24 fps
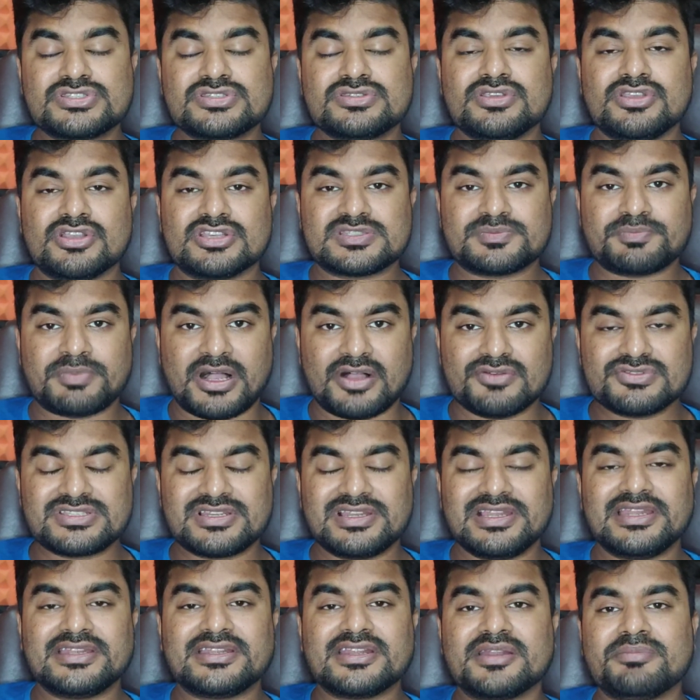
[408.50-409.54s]
your spouse
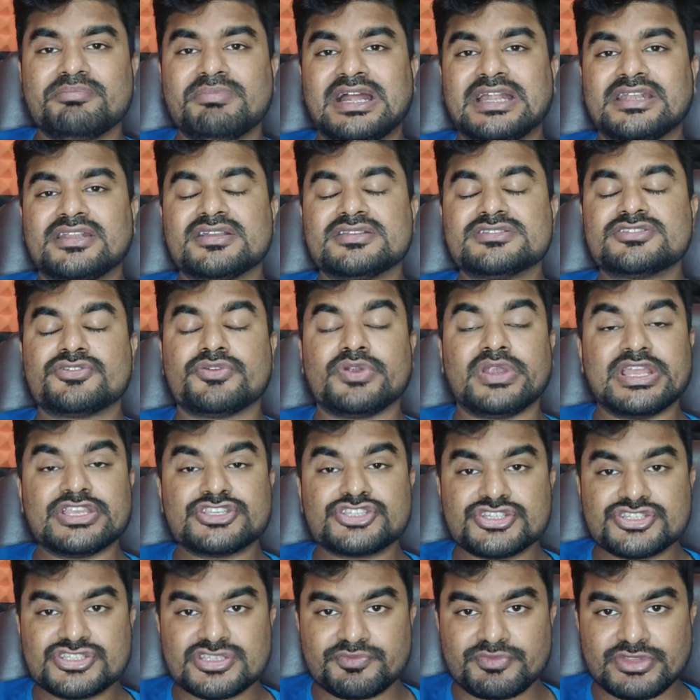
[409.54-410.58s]
related matters,
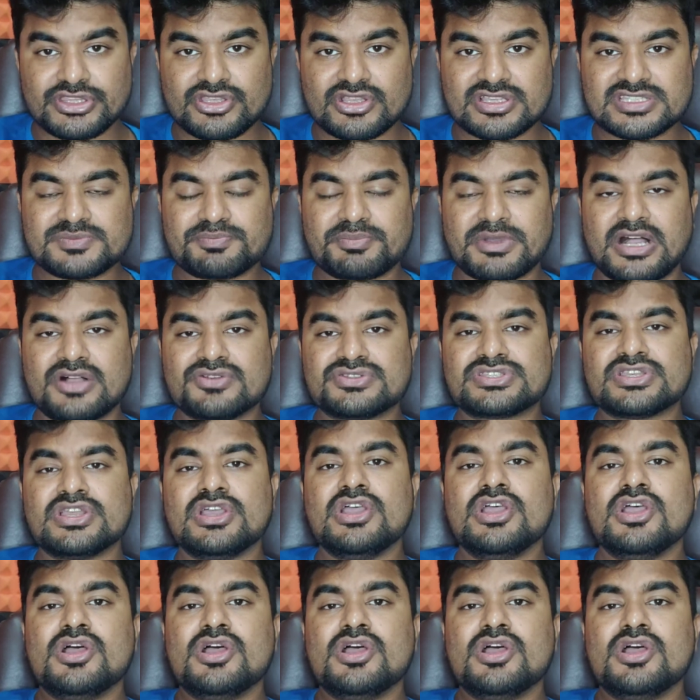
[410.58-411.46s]
relationship with your spouse.